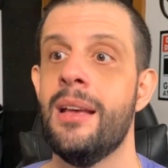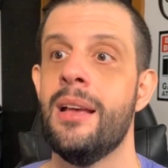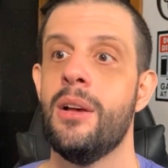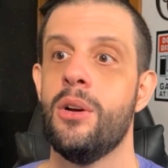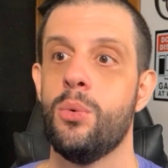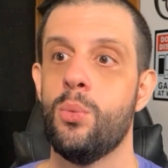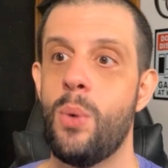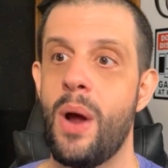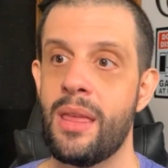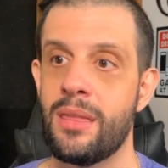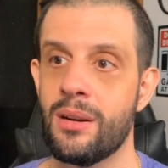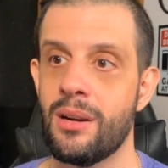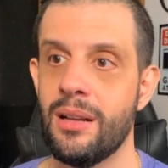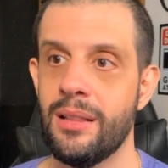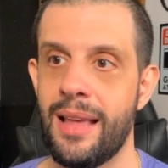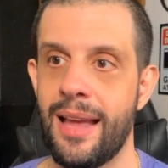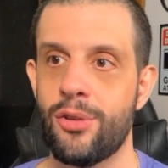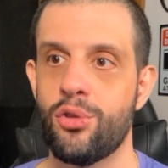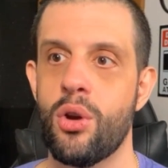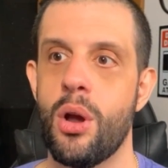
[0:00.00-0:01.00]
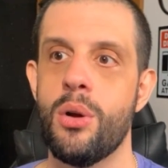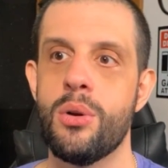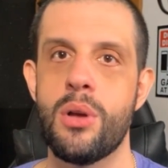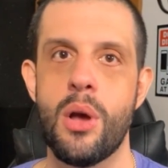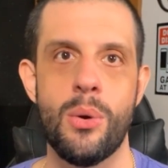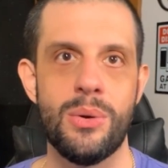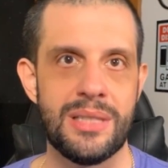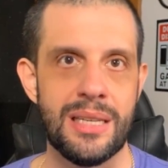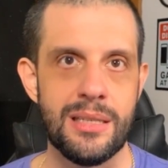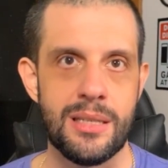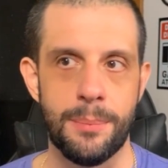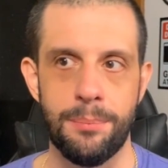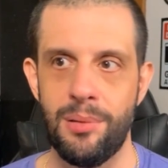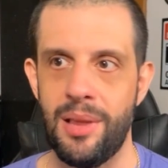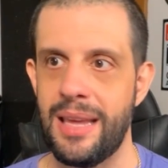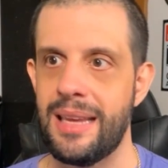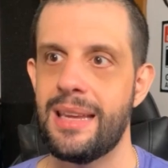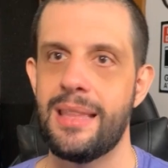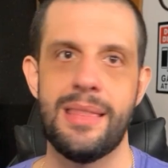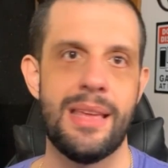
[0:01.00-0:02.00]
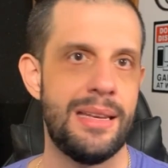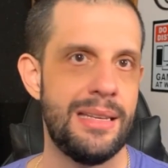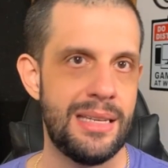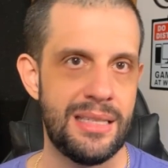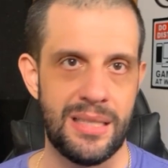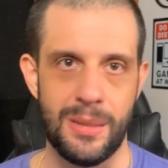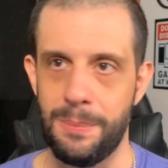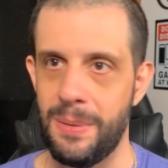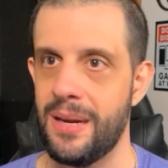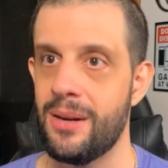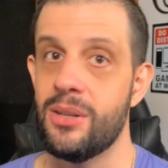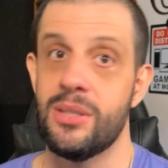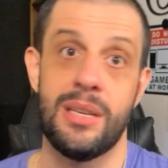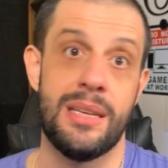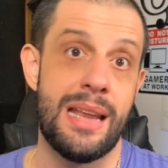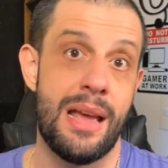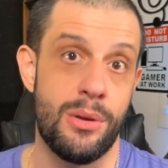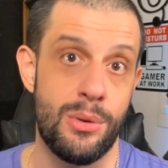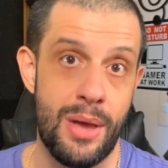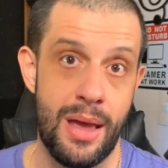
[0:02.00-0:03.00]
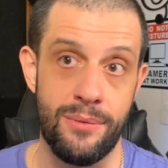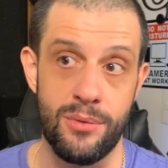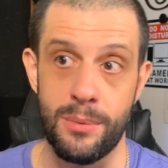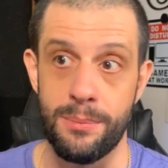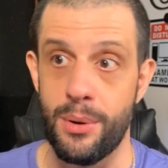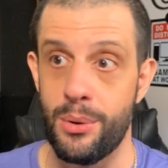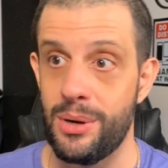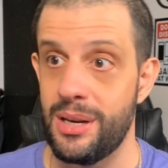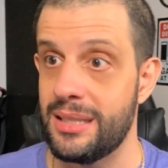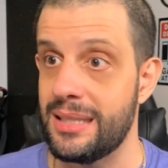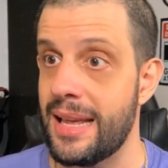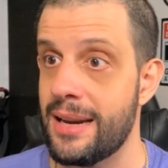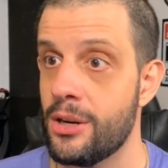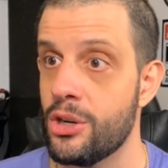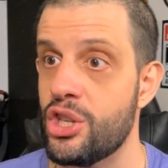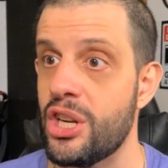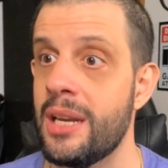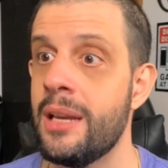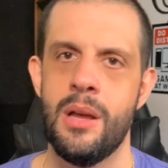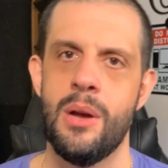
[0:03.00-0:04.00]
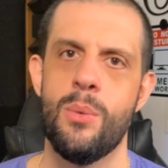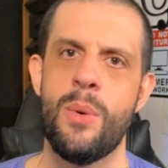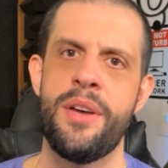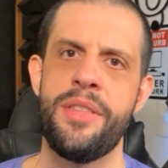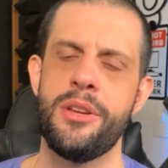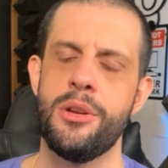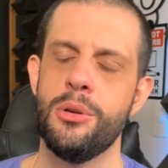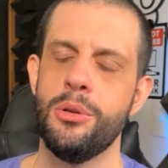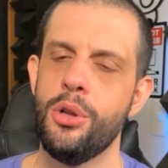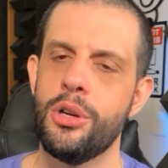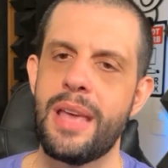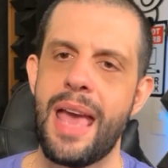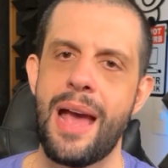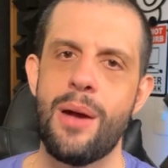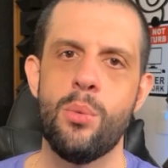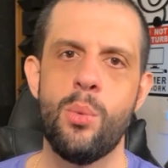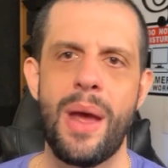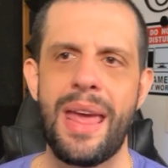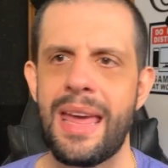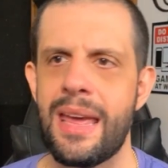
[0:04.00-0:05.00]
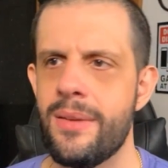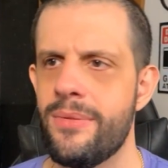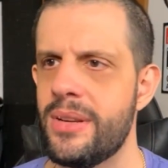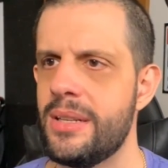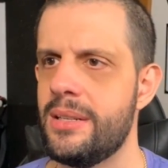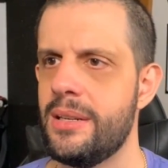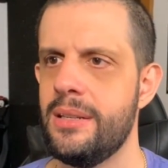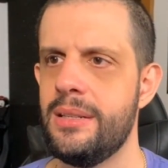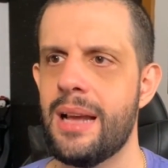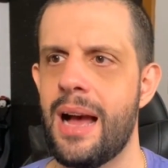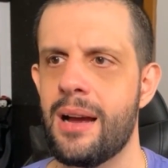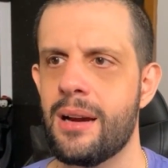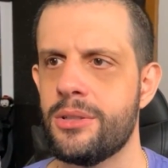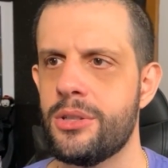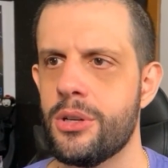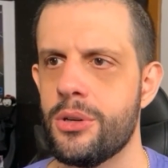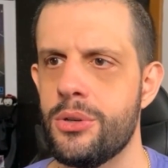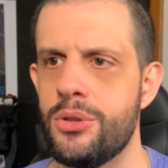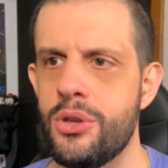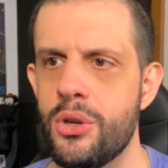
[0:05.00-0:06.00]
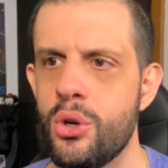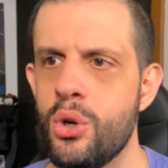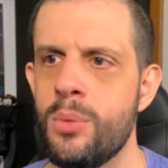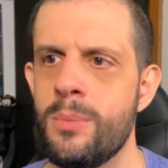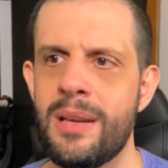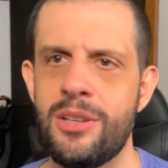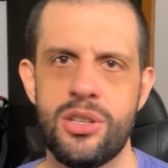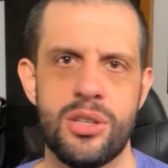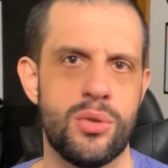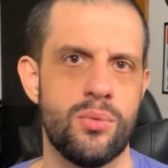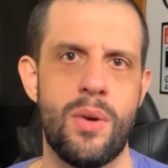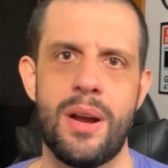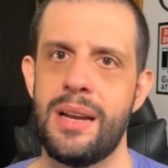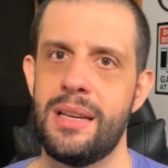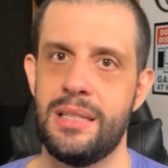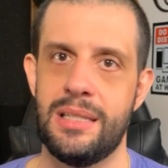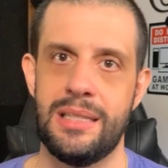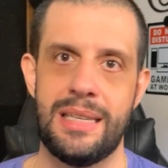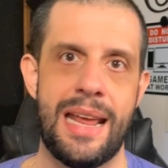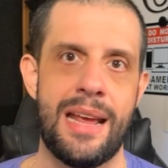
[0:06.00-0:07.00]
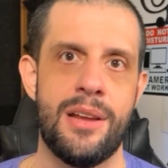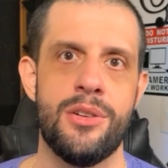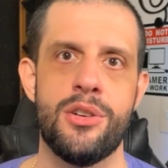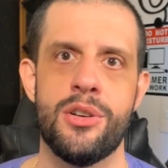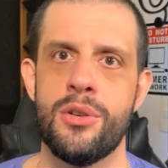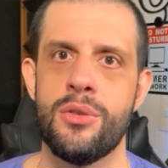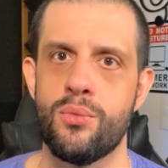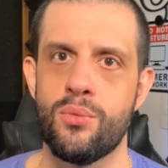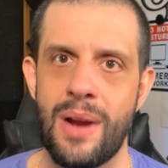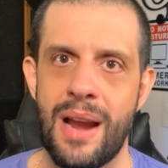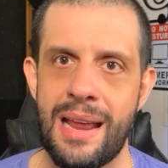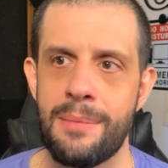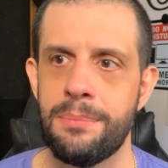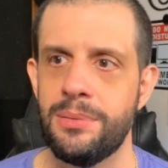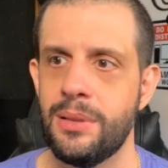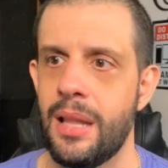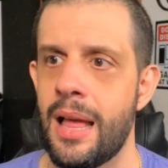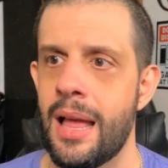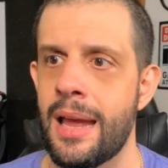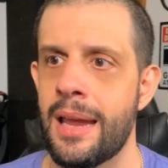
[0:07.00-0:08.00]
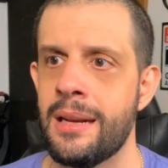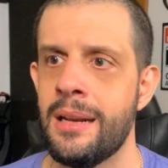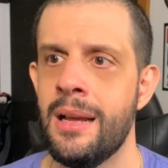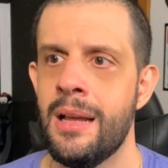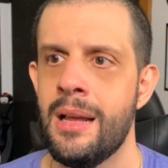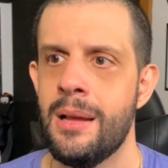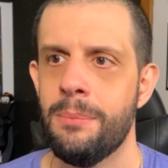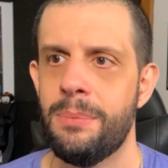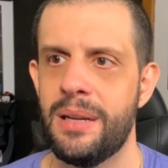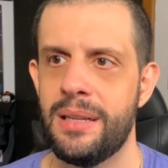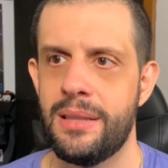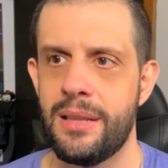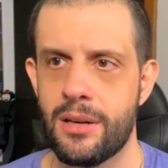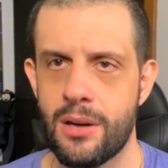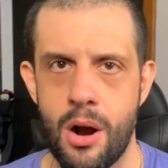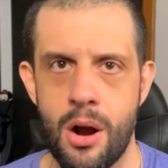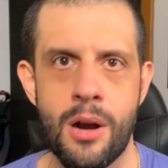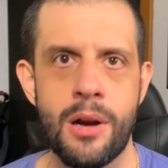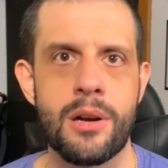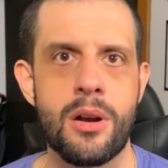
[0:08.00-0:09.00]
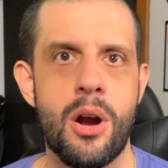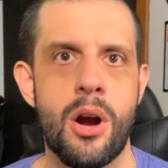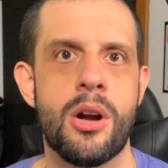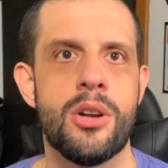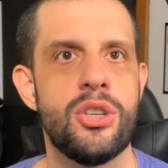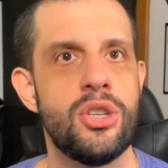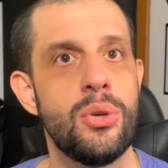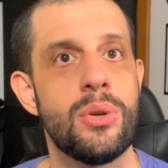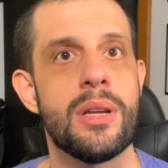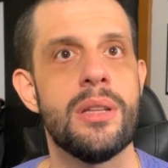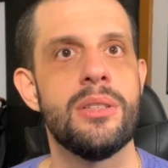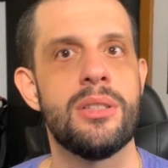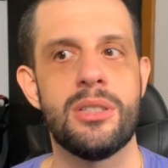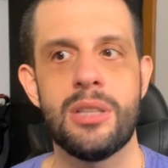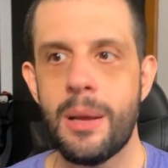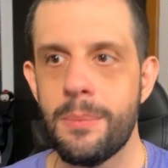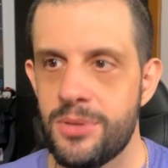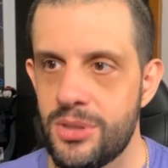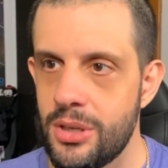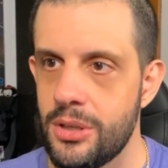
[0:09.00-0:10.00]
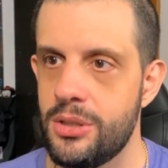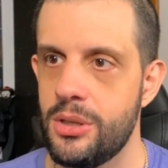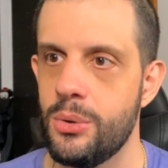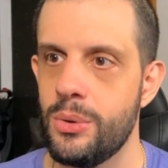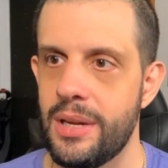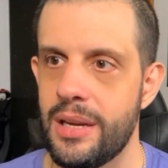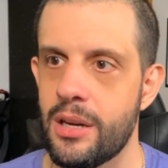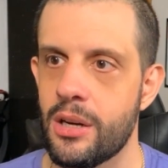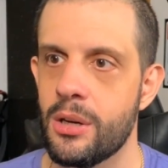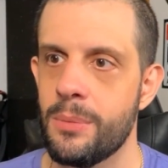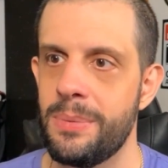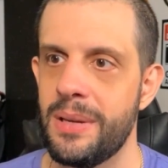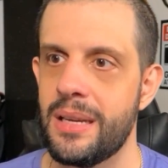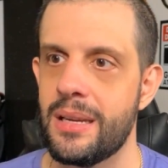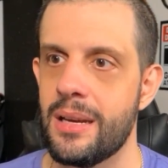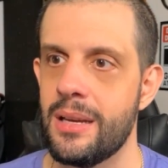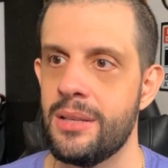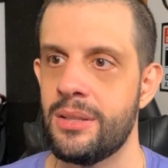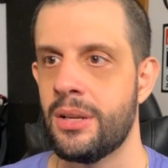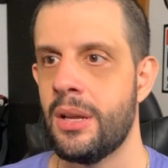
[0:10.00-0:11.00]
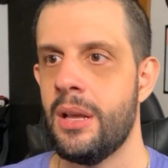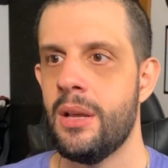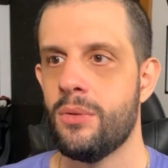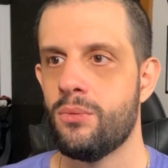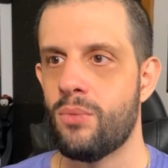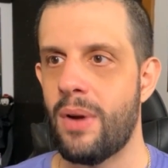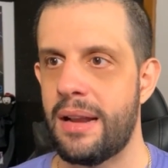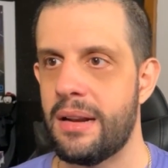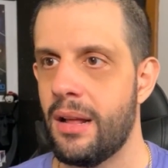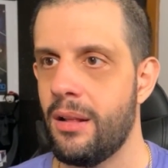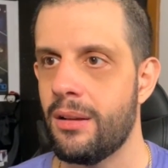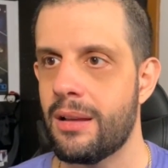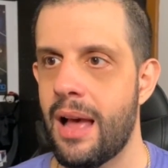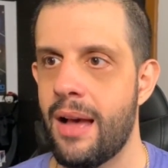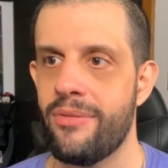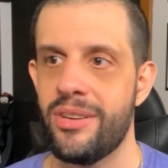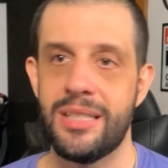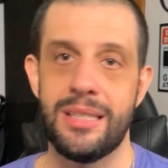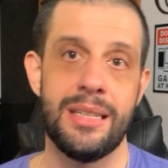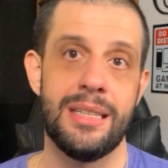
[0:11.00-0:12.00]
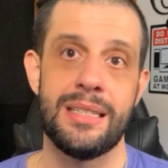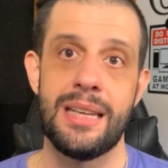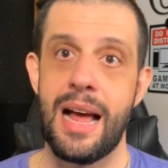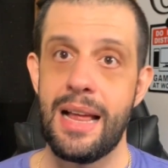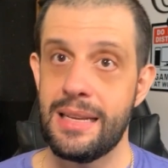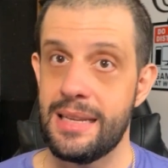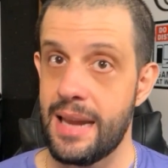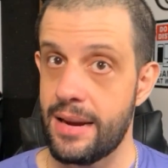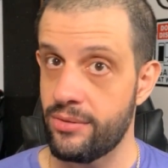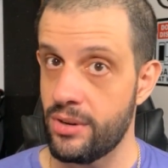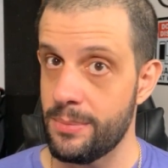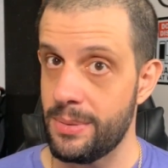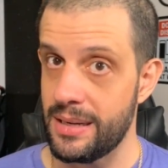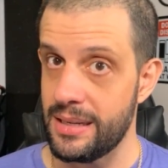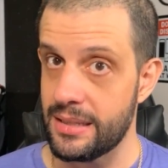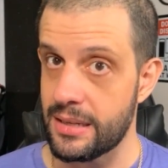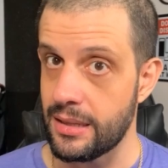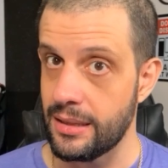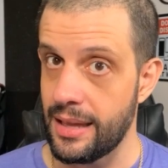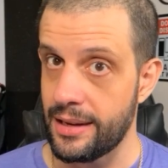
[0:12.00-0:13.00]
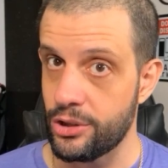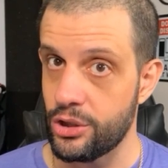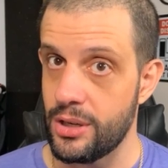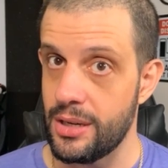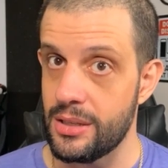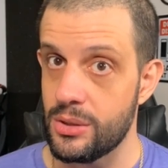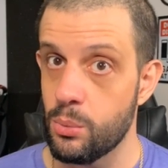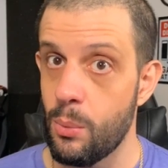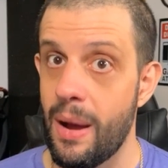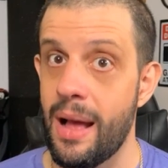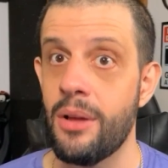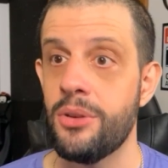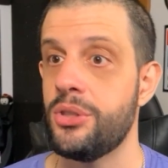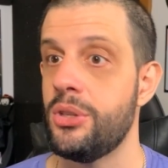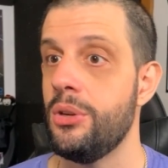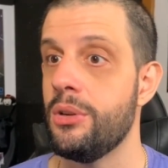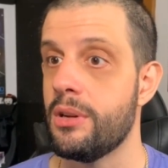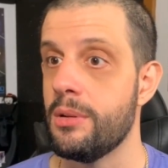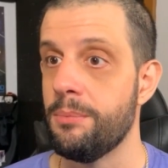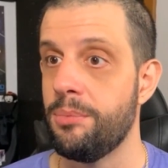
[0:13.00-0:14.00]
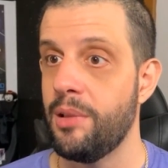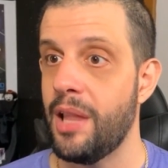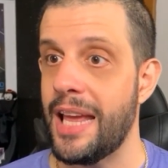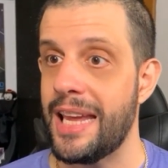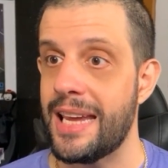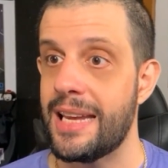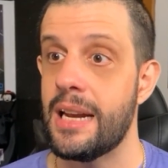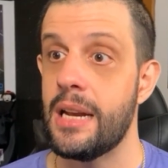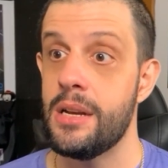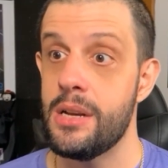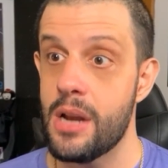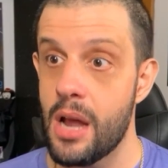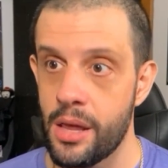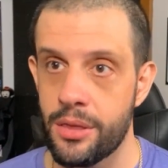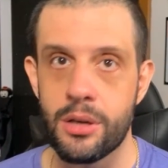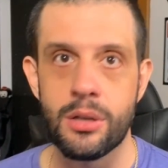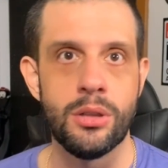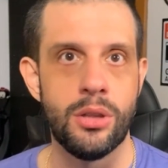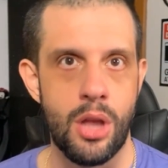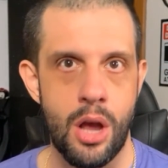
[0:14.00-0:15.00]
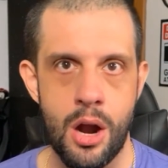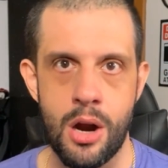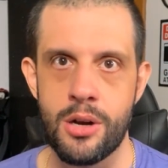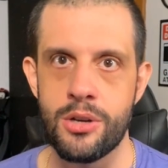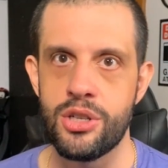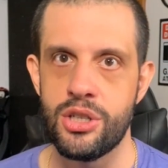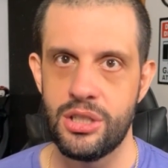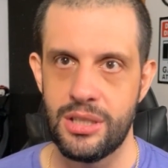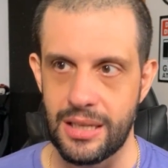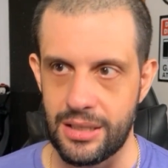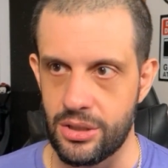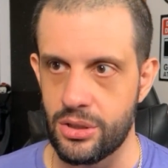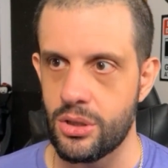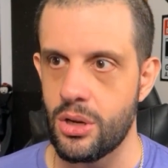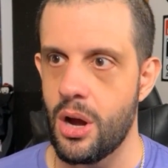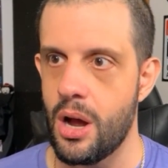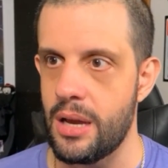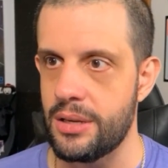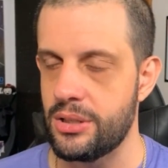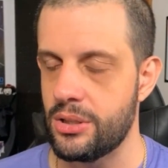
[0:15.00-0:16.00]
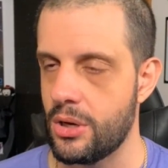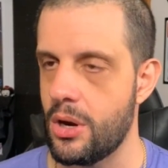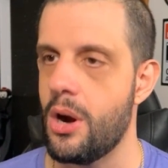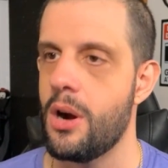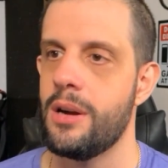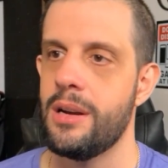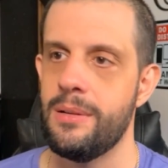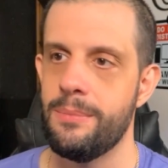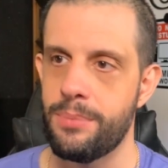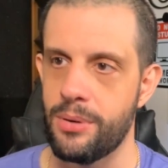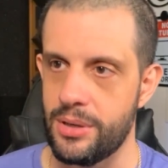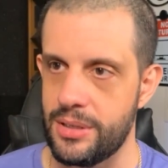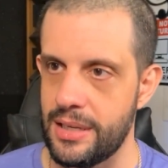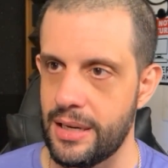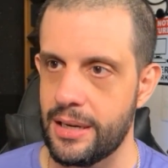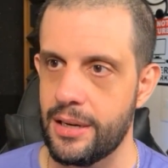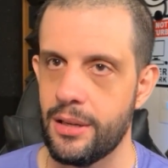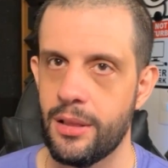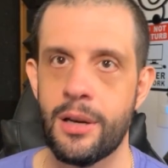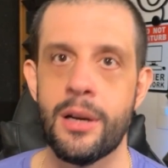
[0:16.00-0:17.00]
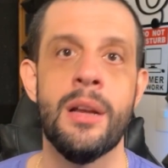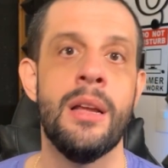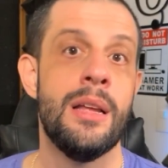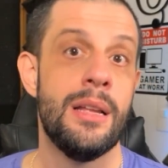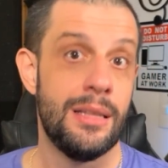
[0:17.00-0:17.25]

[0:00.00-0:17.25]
Whether Electro goes into Blink and then disappears and now you have your bonus energy, whether you look at Wave into Doctor Doom and just run a standard ramp line, but there are cards you can substitute here because Red Hulk obviously is not in everybody's collection as well, so you can play in another large 6-cost card in particular,